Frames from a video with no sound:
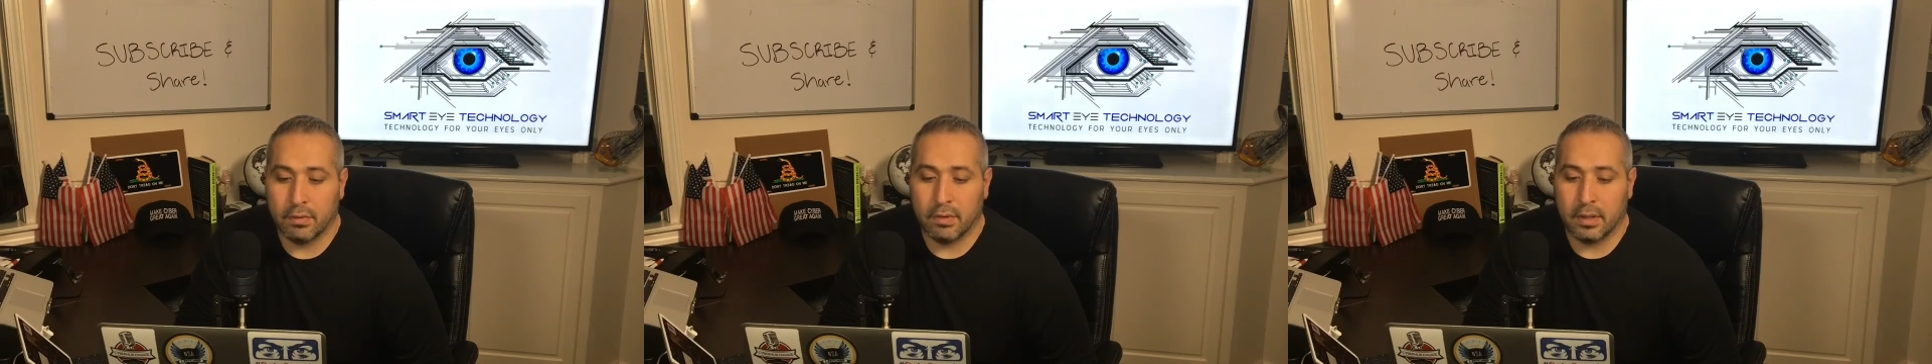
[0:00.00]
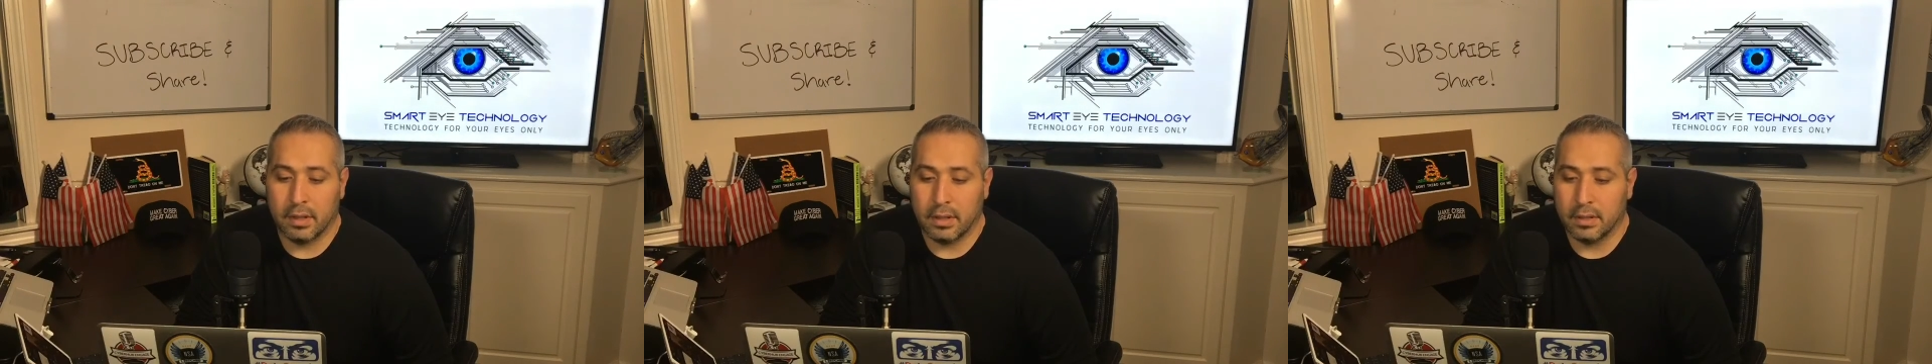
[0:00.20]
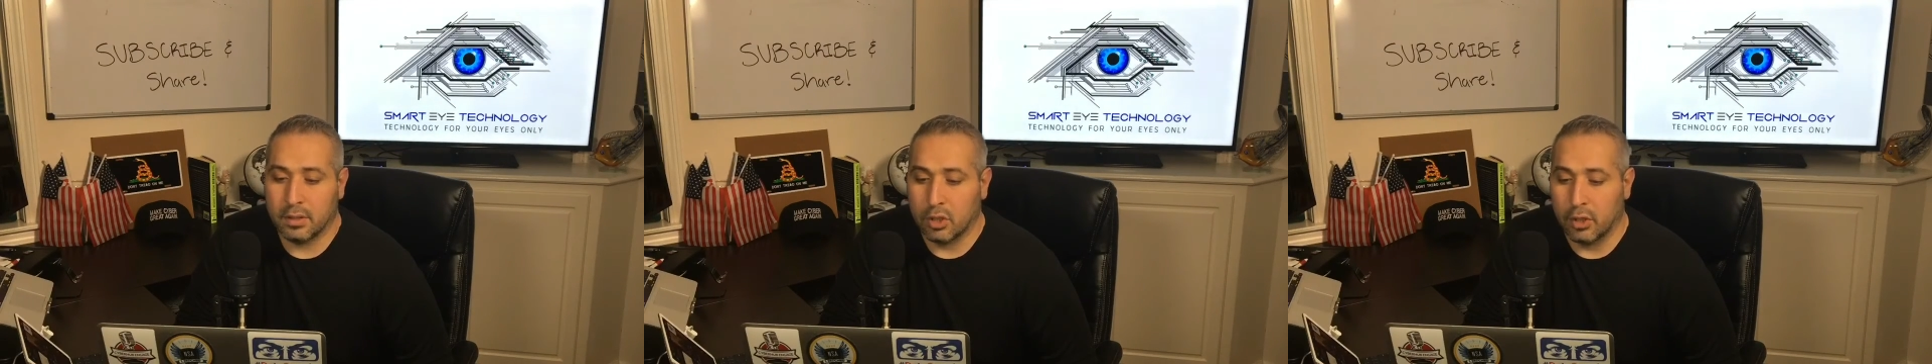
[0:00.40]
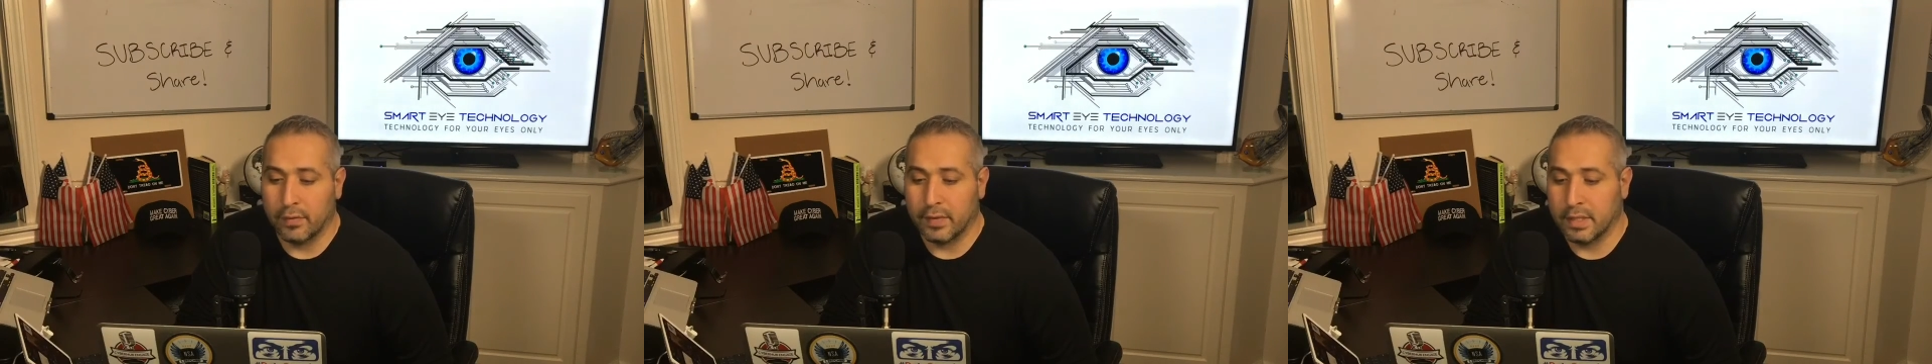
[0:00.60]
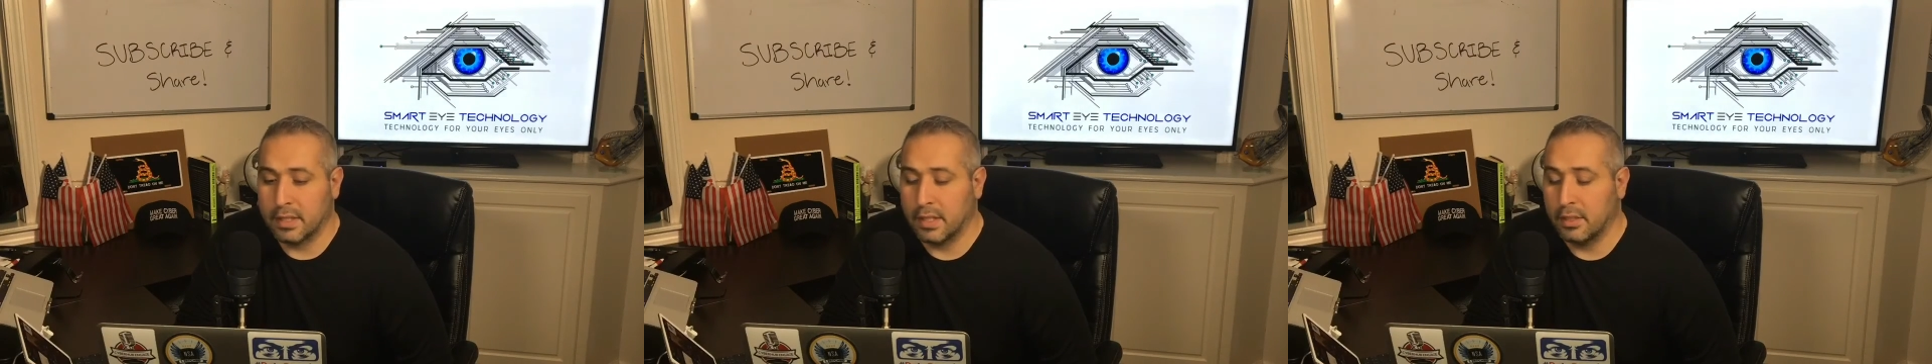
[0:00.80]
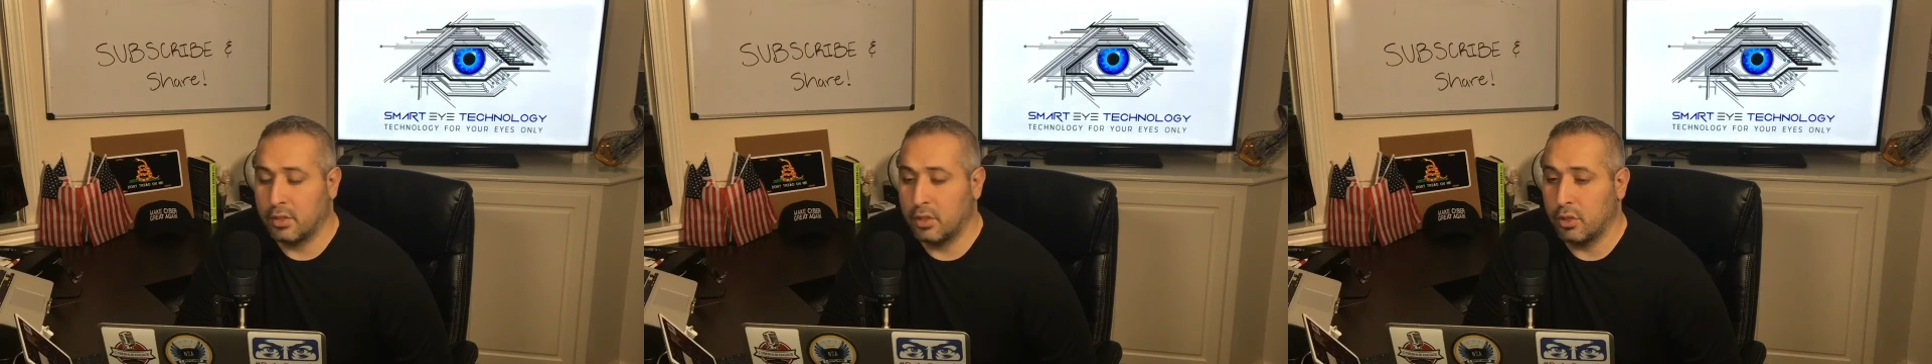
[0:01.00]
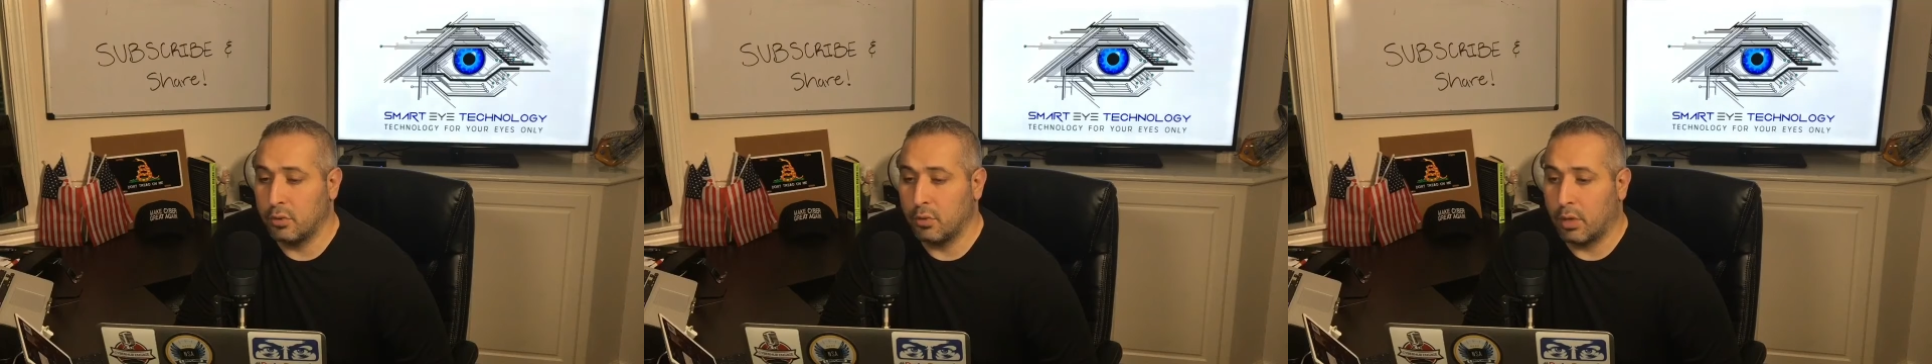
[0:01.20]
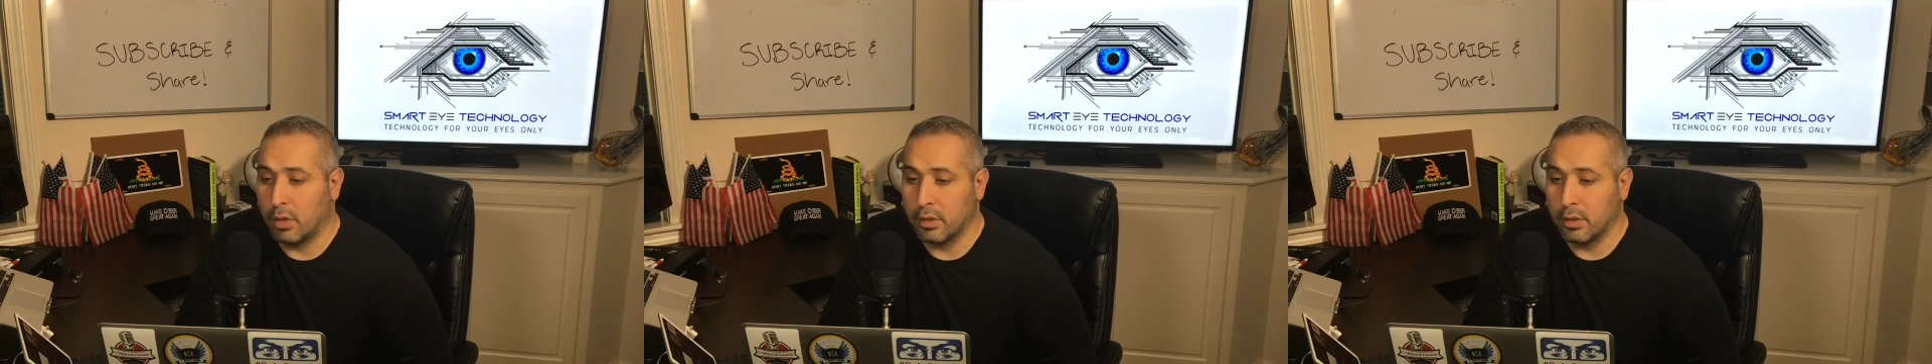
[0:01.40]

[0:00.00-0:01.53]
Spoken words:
the service that you are